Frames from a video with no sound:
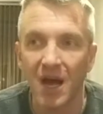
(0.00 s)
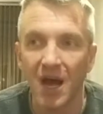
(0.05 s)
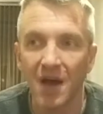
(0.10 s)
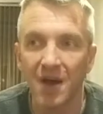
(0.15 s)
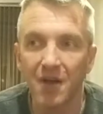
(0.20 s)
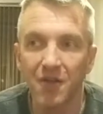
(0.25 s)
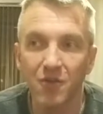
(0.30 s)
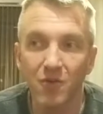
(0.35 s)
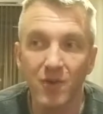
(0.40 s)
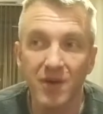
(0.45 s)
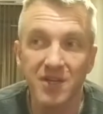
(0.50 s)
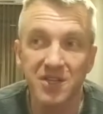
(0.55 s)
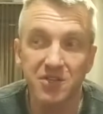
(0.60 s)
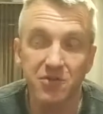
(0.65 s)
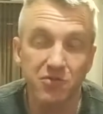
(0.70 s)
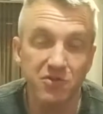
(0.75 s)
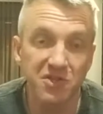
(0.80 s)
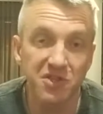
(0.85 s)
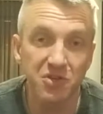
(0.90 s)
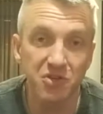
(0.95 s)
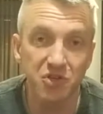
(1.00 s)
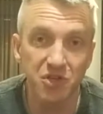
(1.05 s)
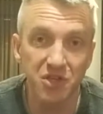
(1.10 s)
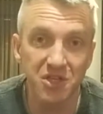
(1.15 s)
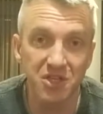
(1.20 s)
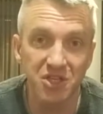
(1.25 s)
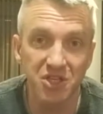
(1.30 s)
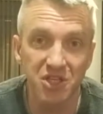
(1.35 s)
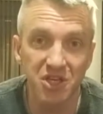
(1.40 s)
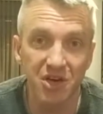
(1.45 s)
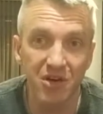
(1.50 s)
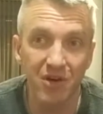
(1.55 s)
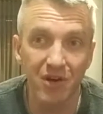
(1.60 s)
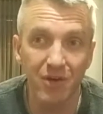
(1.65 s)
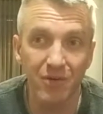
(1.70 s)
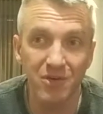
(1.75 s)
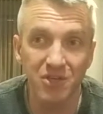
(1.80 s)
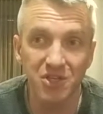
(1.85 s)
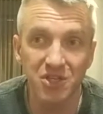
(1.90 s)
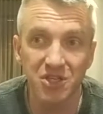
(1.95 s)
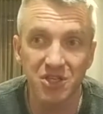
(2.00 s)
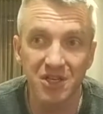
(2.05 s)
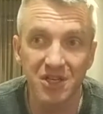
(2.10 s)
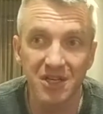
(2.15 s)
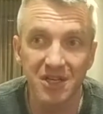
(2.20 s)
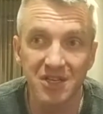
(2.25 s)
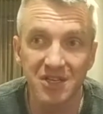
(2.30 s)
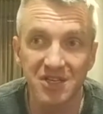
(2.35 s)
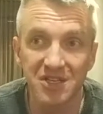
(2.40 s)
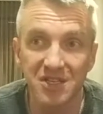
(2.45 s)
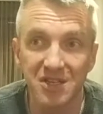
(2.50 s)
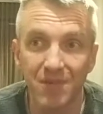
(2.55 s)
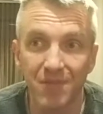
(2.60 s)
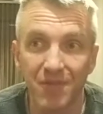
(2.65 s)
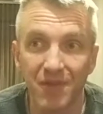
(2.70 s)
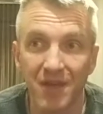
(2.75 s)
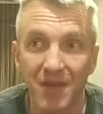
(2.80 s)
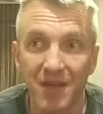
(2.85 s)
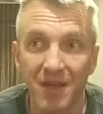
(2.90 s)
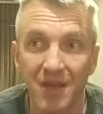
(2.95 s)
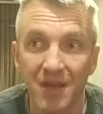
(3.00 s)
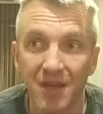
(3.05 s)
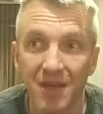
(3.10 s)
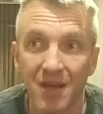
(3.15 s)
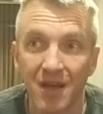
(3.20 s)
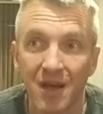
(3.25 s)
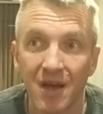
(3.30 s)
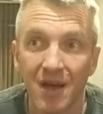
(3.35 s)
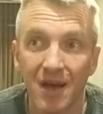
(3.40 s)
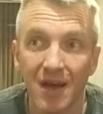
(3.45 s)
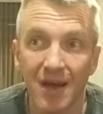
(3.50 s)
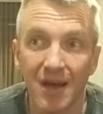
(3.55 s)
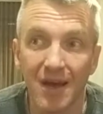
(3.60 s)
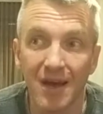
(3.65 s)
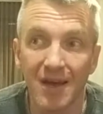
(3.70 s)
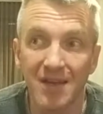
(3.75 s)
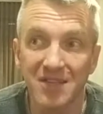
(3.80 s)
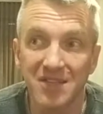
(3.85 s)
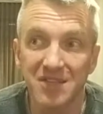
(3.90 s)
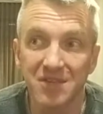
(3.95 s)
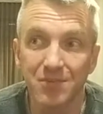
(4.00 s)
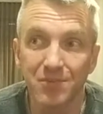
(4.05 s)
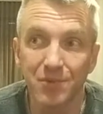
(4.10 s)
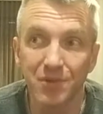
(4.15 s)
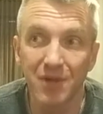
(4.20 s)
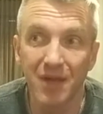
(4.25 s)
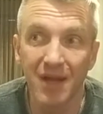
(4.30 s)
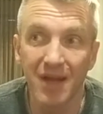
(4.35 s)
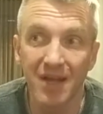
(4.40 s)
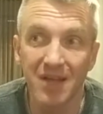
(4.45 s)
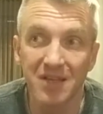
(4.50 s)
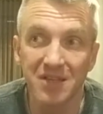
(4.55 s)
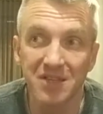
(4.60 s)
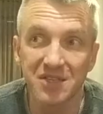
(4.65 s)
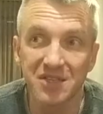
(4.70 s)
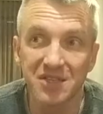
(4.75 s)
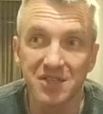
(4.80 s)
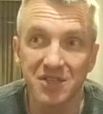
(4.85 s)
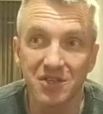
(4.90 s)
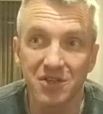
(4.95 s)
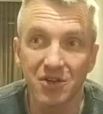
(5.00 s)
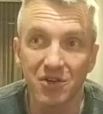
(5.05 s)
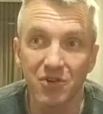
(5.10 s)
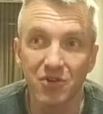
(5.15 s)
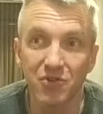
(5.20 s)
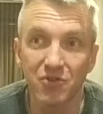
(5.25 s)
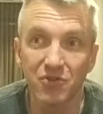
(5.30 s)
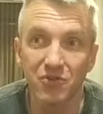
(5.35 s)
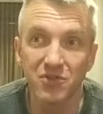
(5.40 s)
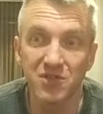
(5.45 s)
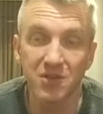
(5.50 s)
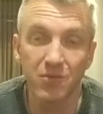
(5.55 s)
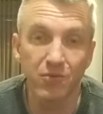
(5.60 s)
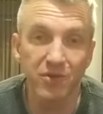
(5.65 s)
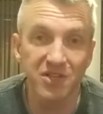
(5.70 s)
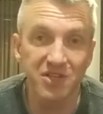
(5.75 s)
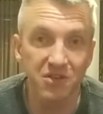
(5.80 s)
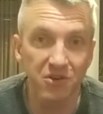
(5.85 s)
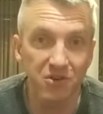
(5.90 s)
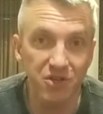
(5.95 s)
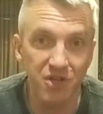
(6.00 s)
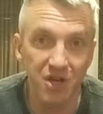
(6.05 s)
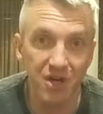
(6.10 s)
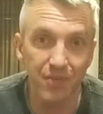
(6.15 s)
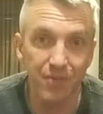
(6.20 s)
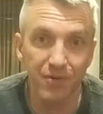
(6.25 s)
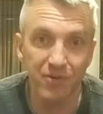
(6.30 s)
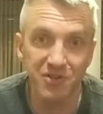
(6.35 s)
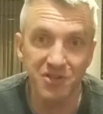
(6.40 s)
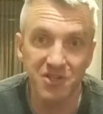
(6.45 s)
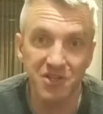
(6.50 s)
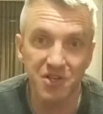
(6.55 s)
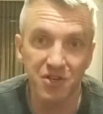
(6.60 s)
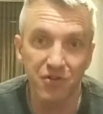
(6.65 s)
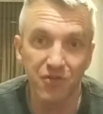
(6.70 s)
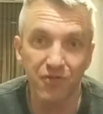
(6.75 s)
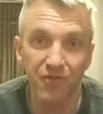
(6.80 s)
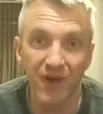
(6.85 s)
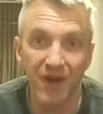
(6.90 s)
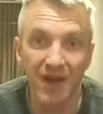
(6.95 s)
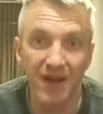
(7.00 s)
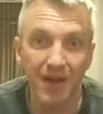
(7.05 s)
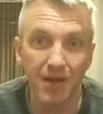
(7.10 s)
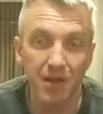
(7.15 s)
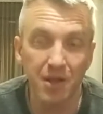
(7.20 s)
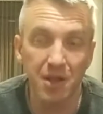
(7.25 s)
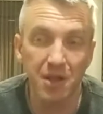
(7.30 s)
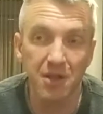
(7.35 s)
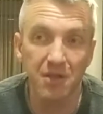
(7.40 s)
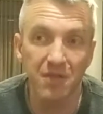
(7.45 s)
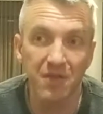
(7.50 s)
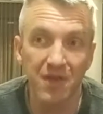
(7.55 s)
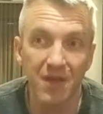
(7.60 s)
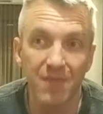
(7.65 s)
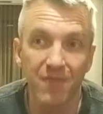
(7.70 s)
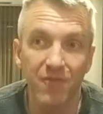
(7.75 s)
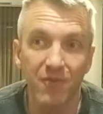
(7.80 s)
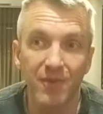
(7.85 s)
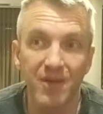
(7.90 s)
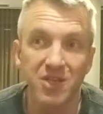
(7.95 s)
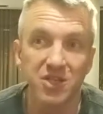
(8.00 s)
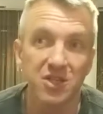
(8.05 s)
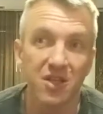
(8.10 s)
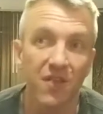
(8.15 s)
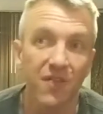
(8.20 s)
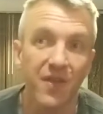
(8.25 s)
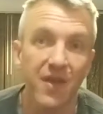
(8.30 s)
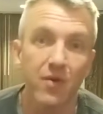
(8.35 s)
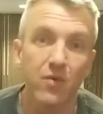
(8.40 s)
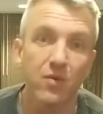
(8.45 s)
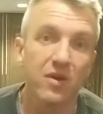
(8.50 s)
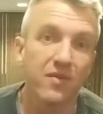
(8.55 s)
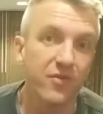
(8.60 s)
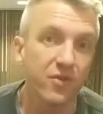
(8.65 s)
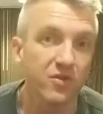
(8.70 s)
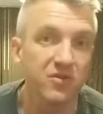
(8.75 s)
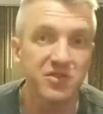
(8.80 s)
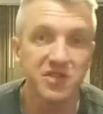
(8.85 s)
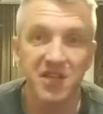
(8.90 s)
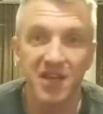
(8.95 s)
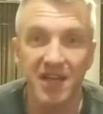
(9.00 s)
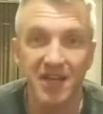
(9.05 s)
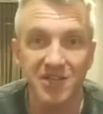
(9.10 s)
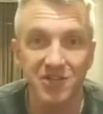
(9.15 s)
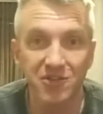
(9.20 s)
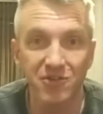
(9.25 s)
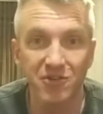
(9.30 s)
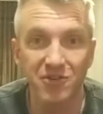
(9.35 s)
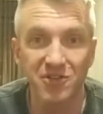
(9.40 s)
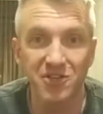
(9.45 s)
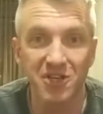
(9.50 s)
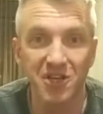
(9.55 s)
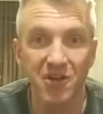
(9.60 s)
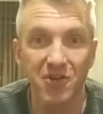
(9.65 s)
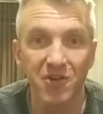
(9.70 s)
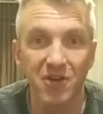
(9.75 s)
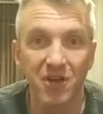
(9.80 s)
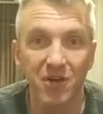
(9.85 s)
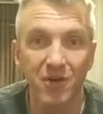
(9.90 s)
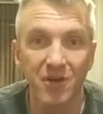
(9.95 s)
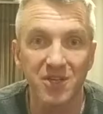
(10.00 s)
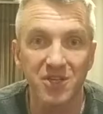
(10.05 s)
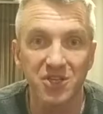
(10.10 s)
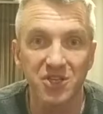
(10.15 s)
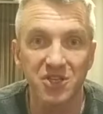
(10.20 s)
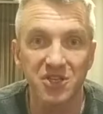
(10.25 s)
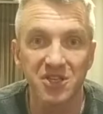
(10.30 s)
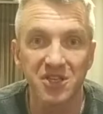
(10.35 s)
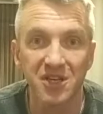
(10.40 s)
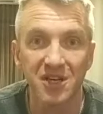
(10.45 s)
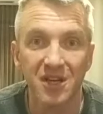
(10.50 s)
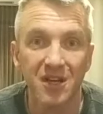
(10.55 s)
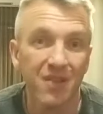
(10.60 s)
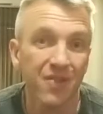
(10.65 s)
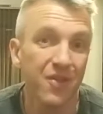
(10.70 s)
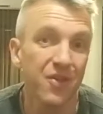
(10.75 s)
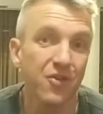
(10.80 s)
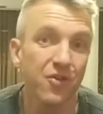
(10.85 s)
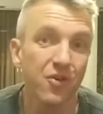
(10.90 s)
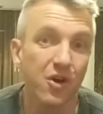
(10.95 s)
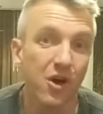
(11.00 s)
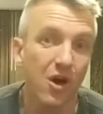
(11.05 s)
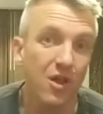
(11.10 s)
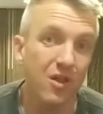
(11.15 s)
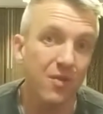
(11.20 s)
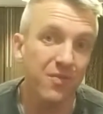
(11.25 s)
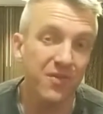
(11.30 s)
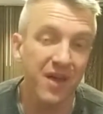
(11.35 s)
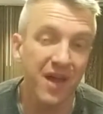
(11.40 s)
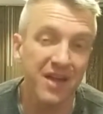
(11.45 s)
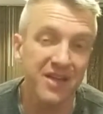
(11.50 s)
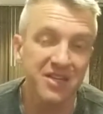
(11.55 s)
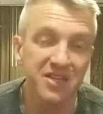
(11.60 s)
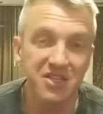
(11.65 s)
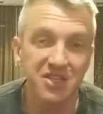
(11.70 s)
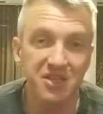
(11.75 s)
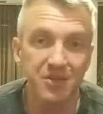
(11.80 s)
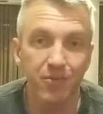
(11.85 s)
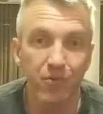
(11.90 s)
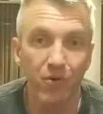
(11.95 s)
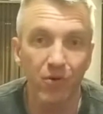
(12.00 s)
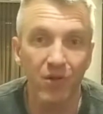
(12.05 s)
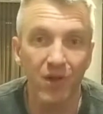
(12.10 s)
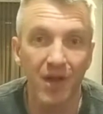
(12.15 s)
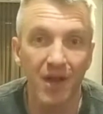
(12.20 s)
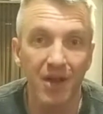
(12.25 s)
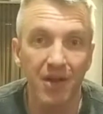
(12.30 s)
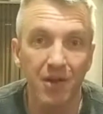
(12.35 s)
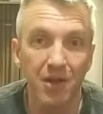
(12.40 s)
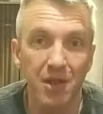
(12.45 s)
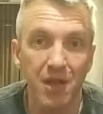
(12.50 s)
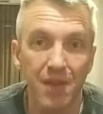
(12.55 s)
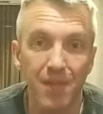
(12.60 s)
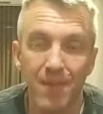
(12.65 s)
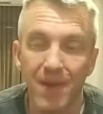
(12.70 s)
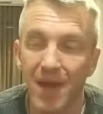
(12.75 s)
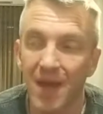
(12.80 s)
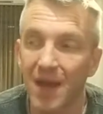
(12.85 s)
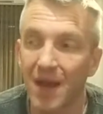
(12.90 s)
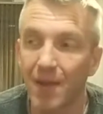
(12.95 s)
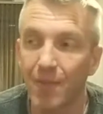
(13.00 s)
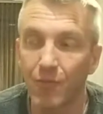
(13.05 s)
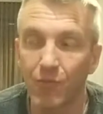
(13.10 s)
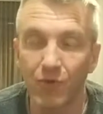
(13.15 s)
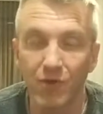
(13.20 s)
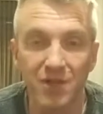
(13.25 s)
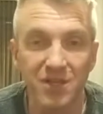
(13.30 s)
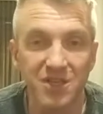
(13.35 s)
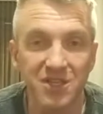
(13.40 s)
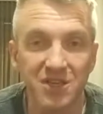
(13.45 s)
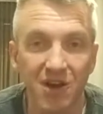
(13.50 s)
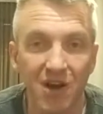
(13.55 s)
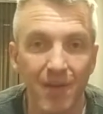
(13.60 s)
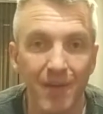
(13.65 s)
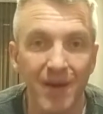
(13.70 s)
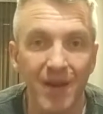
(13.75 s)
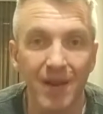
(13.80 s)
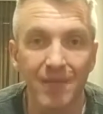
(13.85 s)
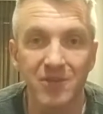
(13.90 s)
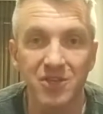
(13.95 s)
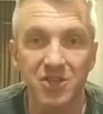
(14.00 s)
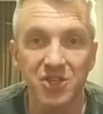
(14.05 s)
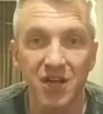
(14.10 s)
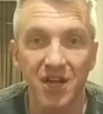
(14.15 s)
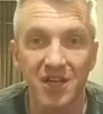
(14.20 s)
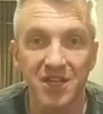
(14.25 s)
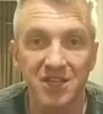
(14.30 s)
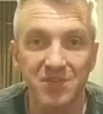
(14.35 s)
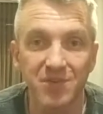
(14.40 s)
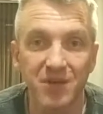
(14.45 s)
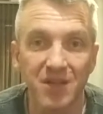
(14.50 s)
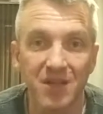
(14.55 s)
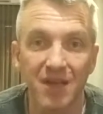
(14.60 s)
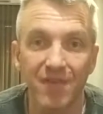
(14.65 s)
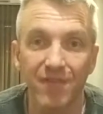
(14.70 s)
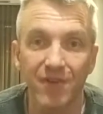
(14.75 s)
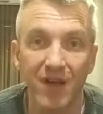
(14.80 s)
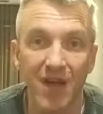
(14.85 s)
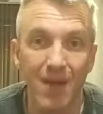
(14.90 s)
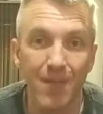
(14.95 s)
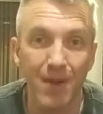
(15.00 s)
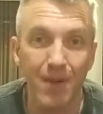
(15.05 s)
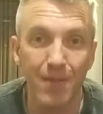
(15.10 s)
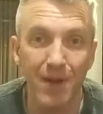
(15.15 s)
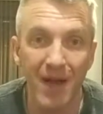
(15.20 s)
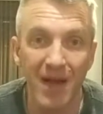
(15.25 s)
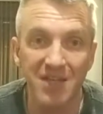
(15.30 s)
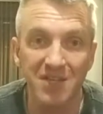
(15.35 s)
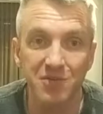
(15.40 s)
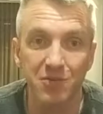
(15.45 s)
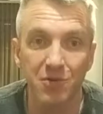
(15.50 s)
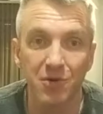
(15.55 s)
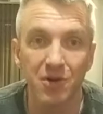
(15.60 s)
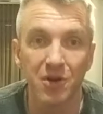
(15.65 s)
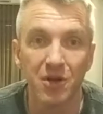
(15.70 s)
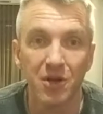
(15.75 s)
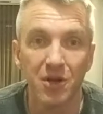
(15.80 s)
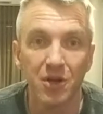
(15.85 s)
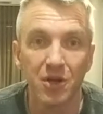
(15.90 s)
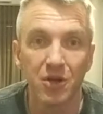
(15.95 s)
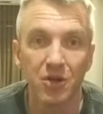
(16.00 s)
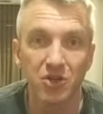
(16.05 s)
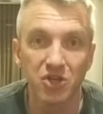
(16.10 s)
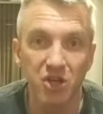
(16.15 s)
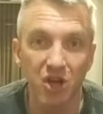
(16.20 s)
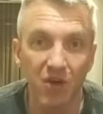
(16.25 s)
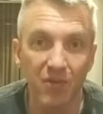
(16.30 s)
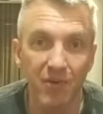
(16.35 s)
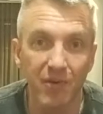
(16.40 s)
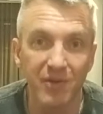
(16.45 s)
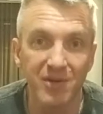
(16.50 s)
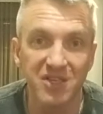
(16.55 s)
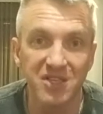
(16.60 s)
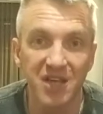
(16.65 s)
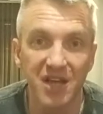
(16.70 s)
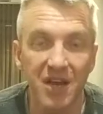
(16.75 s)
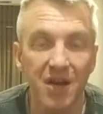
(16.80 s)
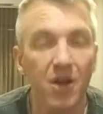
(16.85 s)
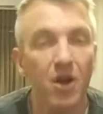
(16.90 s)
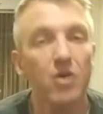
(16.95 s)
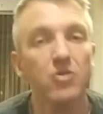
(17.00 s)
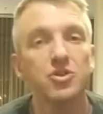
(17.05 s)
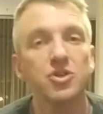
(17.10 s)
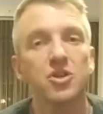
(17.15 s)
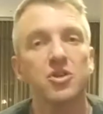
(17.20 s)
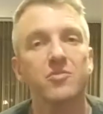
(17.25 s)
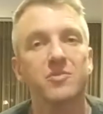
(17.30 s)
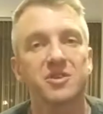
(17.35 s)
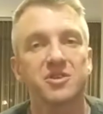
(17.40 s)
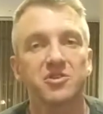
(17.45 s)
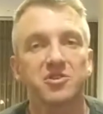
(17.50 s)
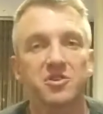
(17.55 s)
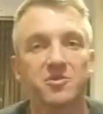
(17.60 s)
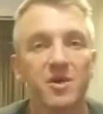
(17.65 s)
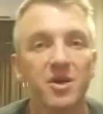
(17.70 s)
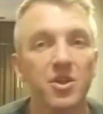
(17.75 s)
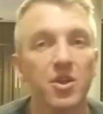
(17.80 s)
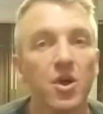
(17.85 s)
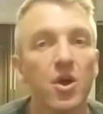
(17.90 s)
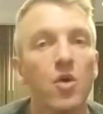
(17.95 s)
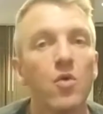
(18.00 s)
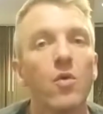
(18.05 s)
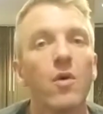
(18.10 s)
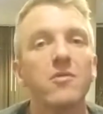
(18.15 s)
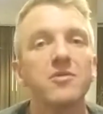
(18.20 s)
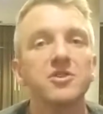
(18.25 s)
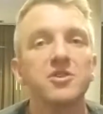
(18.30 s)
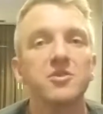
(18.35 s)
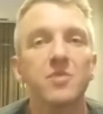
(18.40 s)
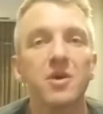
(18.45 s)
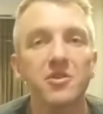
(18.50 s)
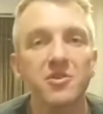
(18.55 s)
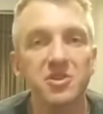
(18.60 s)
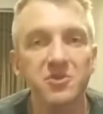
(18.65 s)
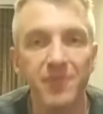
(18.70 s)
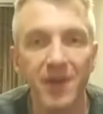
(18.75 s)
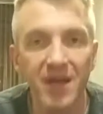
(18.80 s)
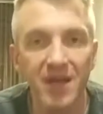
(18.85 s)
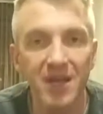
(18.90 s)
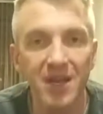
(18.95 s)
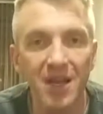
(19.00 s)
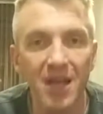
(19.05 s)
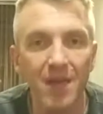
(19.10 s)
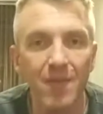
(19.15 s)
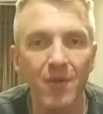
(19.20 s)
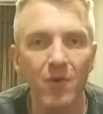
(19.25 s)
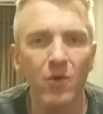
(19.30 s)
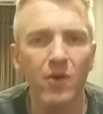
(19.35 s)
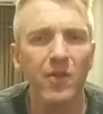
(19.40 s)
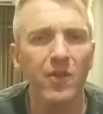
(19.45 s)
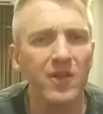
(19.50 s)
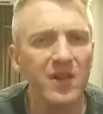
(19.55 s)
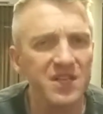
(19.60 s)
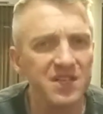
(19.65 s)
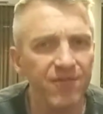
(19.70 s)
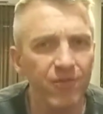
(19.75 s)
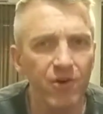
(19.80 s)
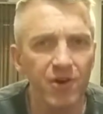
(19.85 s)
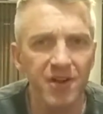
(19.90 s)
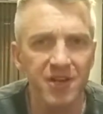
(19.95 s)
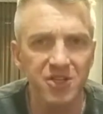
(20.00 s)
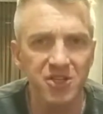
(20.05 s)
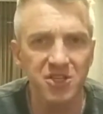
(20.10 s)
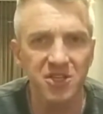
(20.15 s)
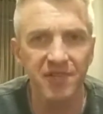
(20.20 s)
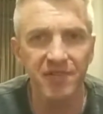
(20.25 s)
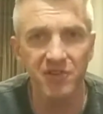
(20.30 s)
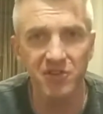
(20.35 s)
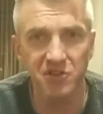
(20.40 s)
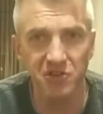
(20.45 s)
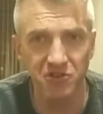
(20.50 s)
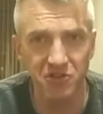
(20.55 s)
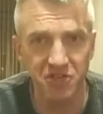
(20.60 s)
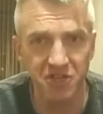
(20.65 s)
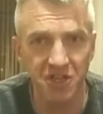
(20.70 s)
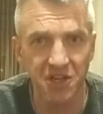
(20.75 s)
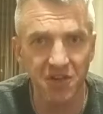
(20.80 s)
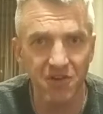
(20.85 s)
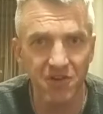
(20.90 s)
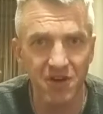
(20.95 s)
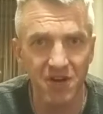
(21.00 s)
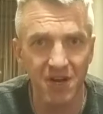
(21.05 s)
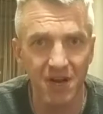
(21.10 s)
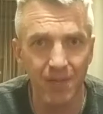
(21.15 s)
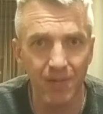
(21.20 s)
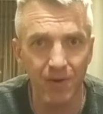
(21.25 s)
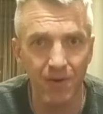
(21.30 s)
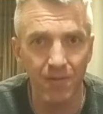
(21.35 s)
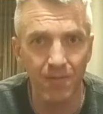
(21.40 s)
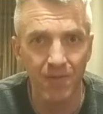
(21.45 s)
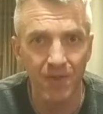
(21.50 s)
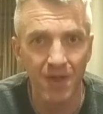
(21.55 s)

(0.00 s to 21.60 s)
Another way is through social engineering, which is something as simple as, you do some research on a person, you find out the information that they would have used to answer their security questions, then you call up the IT support line and you say, man, I'm really sorry, my name is John Smith, I forgot my password, could you help me reset it? Oh sure, Mr. Smith, what was your mother's maiden name and what are the last 4 digits of your social security number?